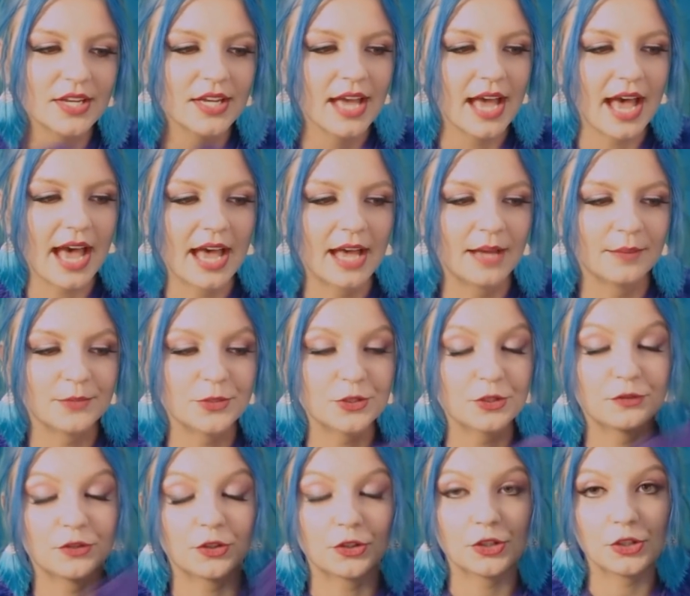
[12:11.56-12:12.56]
So
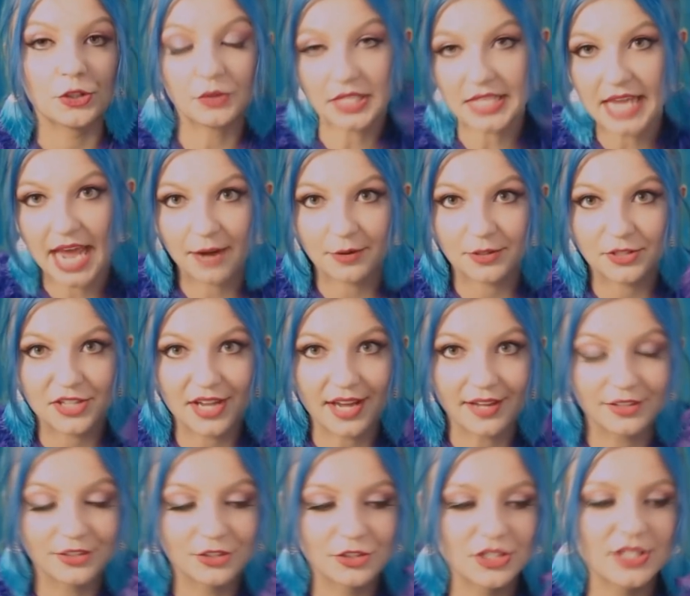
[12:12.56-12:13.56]
if you're new to Tower
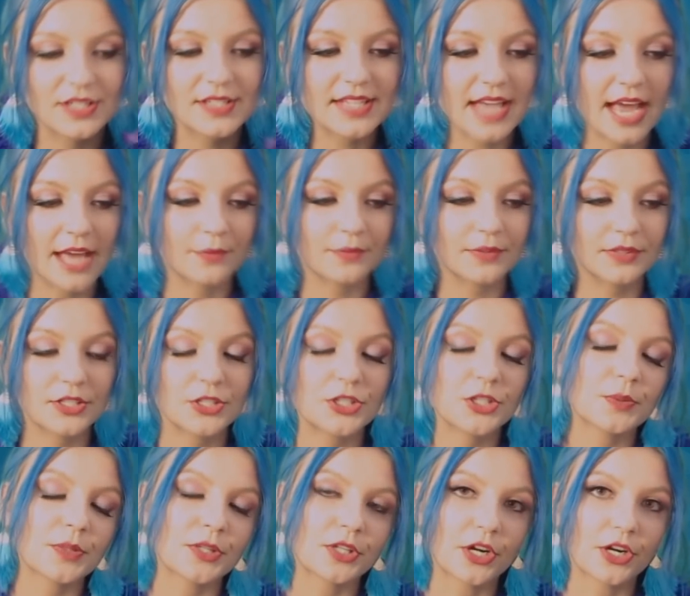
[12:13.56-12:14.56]
Challenges, I really
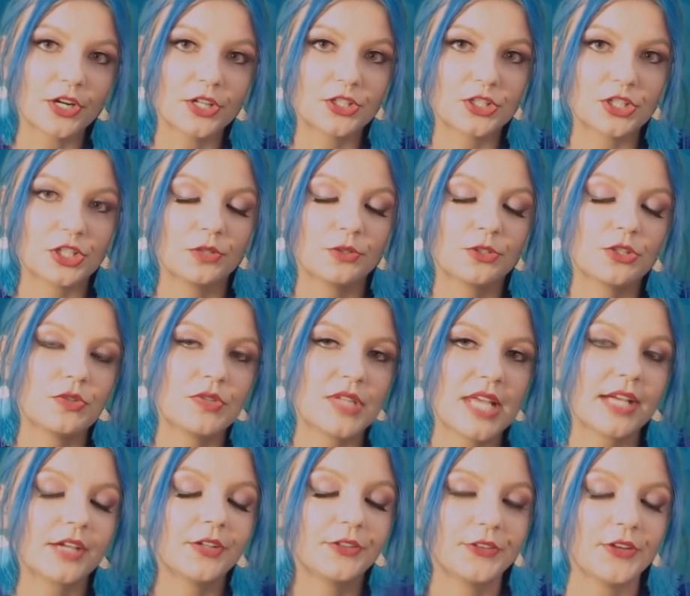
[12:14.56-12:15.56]
do encourage you to
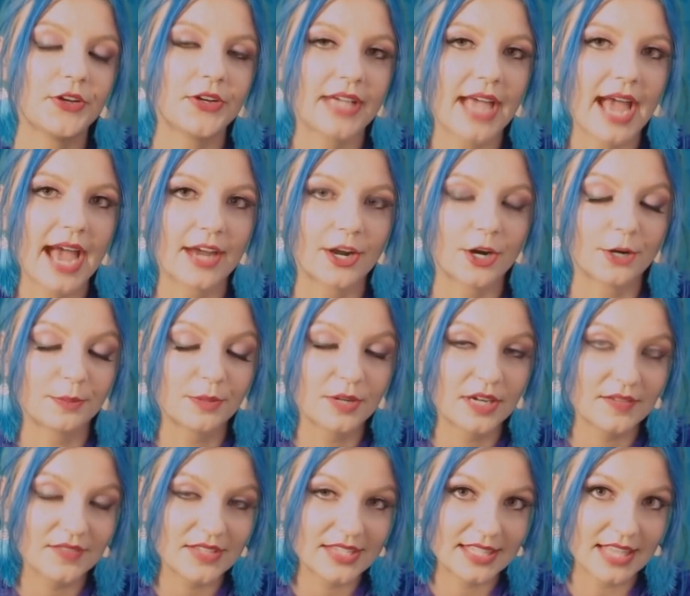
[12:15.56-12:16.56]
take a look at our
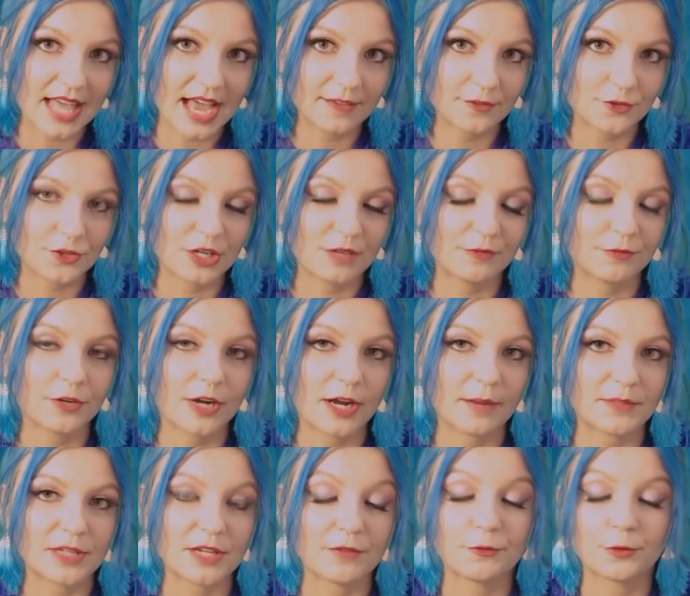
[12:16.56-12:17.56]
previous live stream for
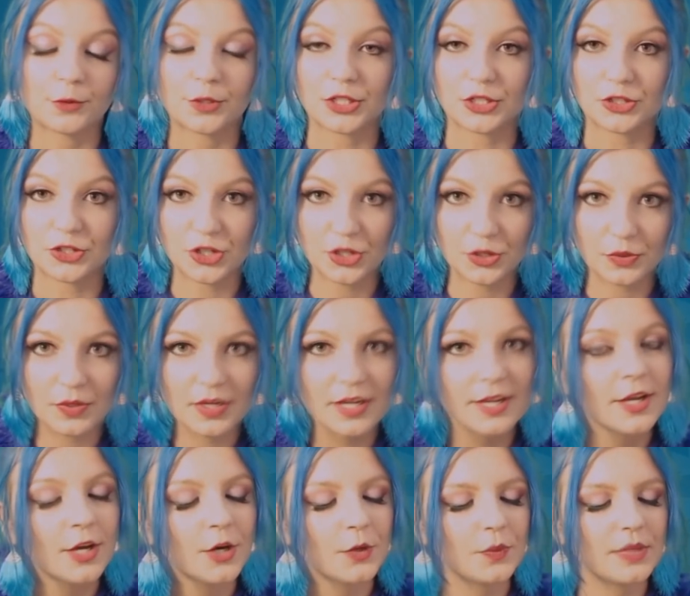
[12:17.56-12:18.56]
Update 42.
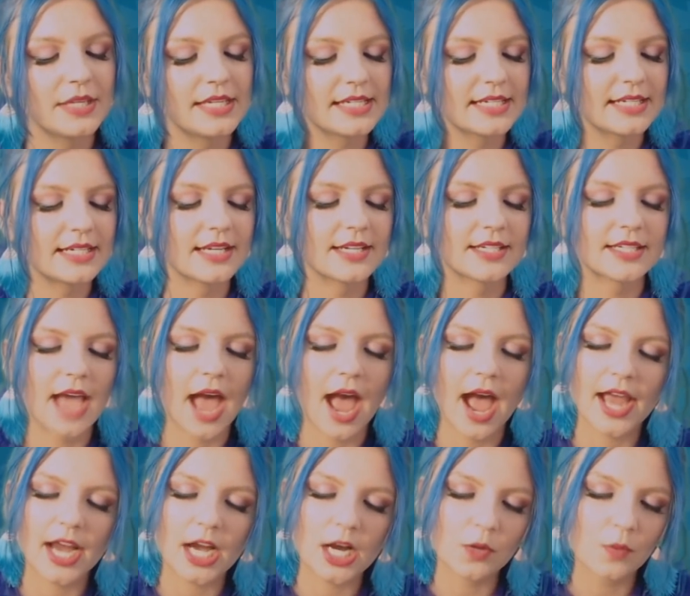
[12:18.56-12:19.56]
We did an
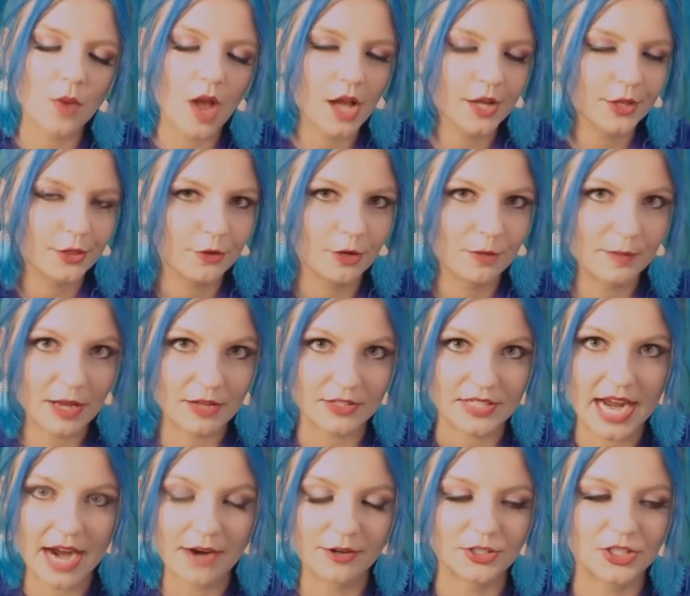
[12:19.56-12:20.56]
entire walkthrough about
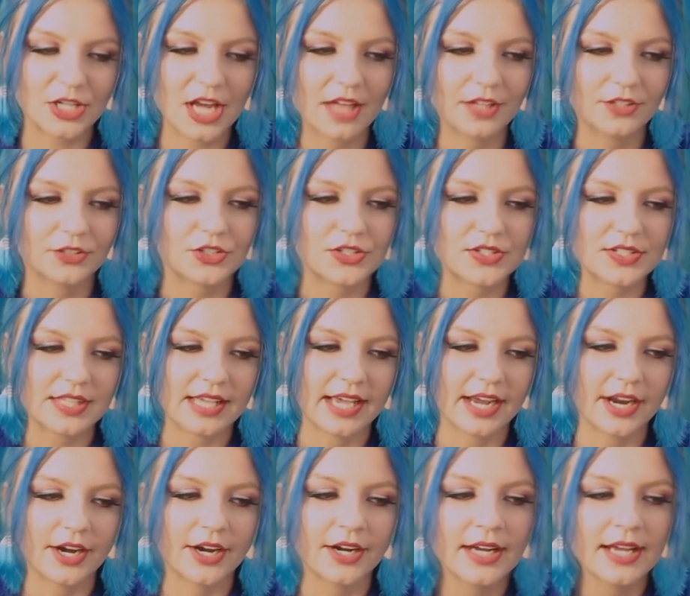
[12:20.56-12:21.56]
Tower Challenges
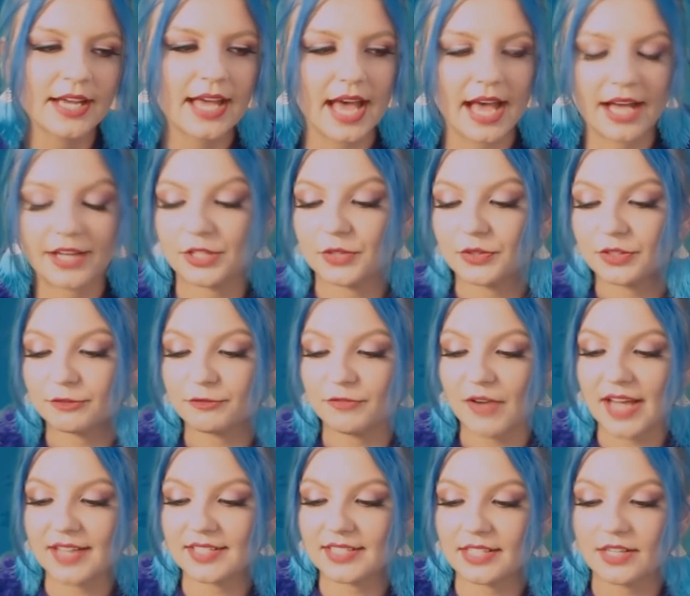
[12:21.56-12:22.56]
there. You can
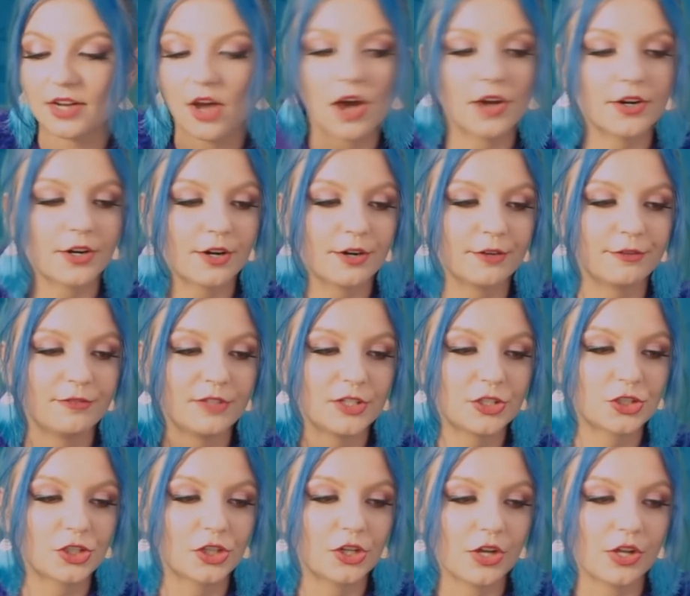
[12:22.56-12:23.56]
find it on our
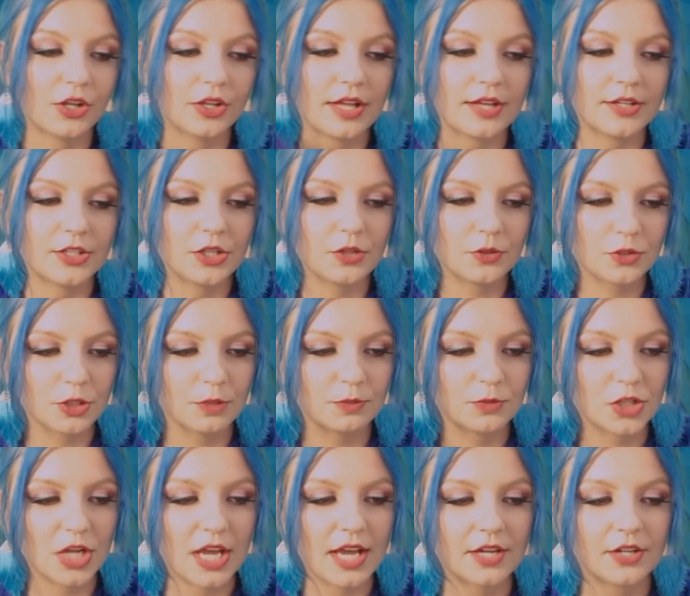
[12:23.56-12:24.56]
official YouTube
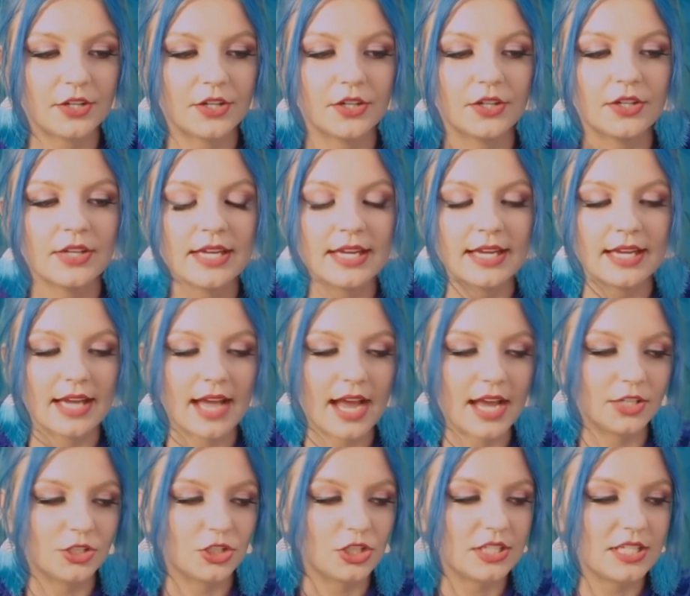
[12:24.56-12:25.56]
channel,
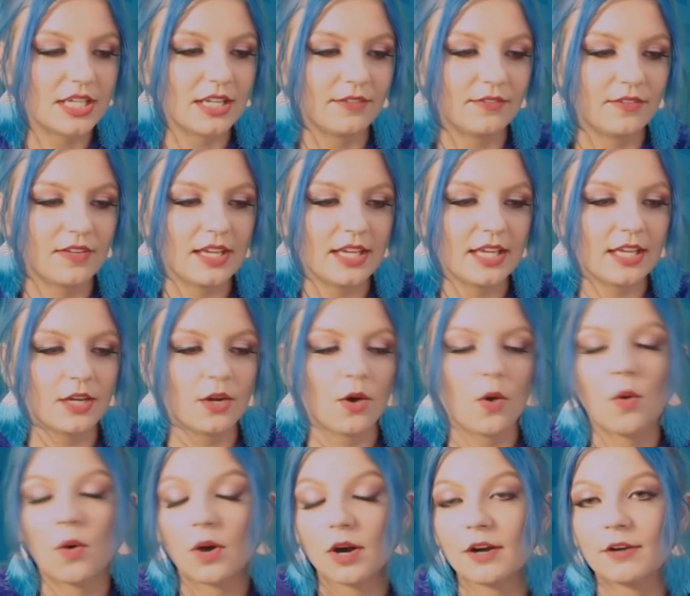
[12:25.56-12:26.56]
IGTV,
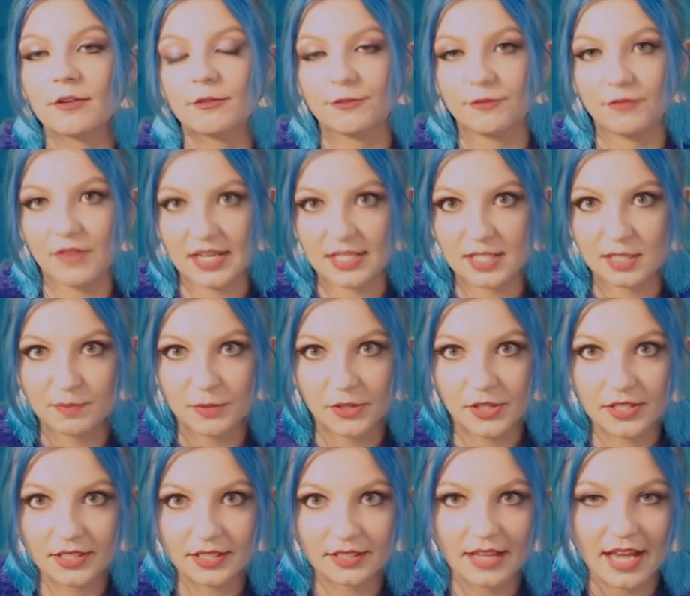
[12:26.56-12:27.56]
or
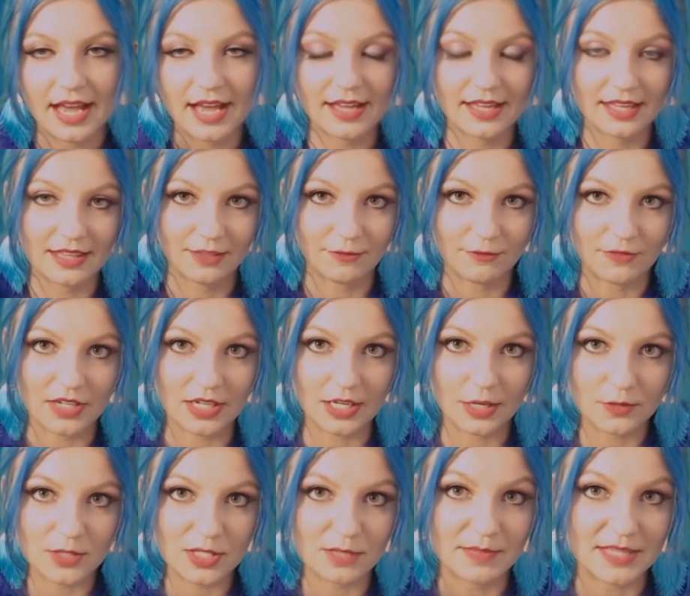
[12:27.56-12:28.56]
Facebook in the
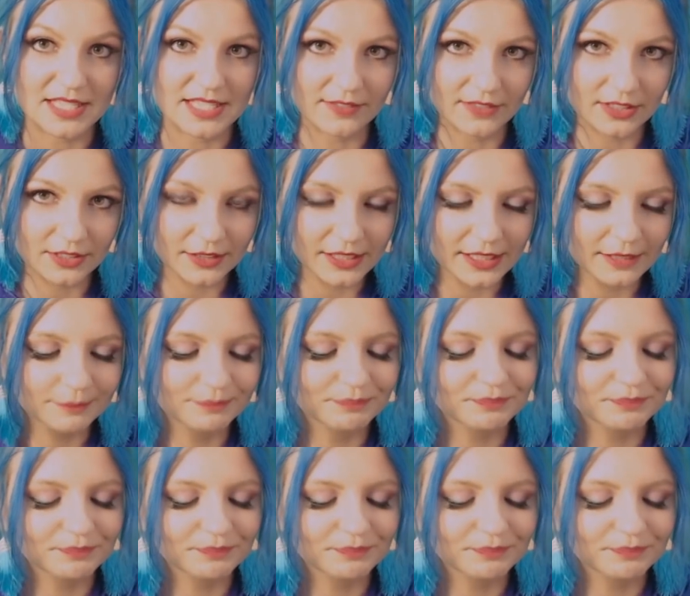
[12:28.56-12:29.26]
videos specifically.